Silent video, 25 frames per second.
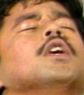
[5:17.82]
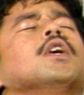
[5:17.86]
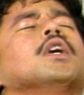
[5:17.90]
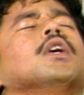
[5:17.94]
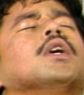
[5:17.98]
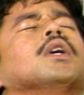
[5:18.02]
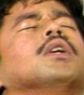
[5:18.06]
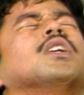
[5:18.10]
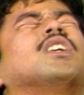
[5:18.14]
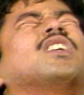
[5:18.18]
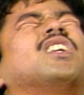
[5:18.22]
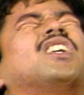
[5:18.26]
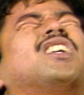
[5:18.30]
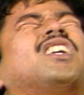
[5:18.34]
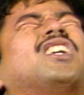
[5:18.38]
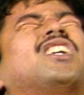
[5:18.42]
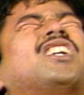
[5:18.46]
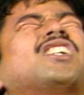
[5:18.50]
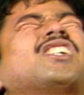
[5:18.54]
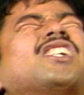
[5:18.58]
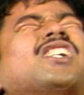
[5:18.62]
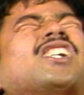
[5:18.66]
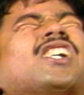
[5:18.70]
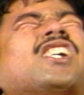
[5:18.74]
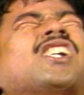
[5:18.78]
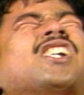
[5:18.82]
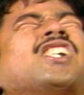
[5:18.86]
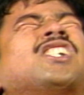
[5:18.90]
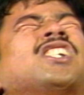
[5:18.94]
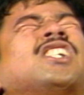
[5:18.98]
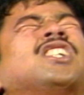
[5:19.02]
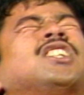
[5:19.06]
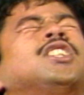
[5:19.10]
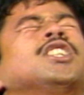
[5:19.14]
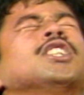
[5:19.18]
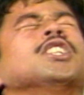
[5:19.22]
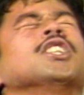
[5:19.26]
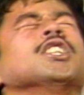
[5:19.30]
With the proper use of
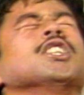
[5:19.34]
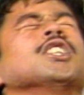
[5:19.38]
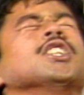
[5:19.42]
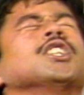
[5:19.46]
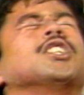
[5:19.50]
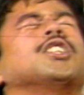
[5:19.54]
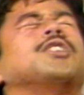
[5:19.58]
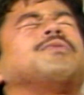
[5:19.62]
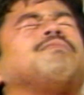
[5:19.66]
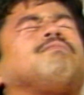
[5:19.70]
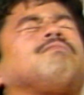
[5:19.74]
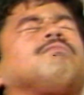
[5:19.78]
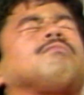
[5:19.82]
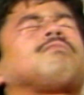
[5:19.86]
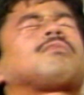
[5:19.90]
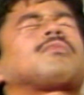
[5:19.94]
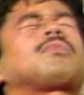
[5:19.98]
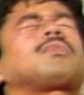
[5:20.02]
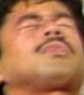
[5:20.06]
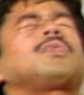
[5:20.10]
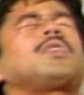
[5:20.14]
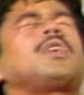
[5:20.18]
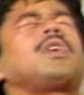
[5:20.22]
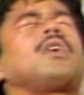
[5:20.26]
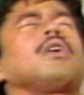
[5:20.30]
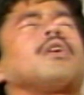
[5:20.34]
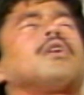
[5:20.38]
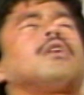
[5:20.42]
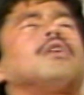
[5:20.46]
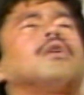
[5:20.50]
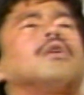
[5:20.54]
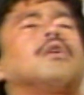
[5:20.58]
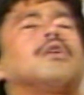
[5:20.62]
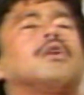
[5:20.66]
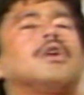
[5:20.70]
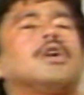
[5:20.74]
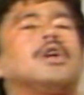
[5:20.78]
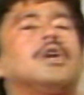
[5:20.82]
Qi, cramps and
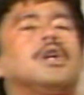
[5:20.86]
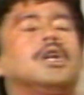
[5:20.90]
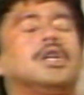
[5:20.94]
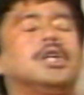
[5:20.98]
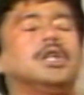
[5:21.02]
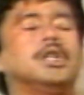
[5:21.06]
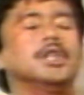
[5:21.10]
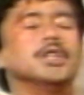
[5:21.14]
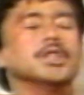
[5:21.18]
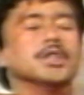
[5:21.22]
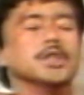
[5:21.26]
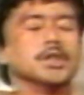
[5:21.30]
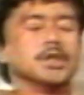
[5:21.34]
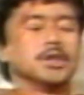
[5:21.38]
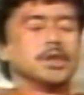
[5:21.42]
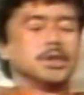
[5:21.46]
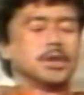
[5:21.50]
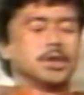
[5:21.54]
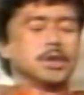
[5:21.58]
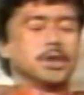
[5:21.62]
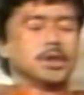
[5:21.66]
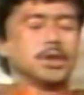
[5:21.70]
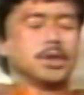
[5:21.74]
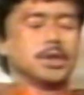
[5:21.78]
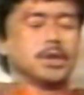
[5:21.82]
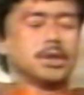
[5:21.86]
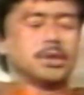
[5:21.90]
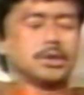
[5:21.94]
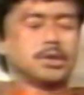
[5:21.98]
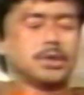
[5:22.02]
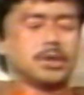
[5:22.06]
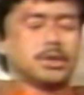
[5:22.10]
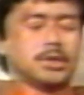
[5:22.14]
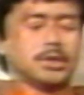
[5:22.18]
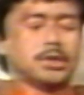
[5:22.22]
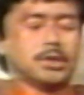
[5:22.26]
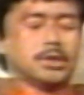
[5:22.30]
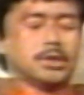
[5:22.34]
discomfort can be eliminated at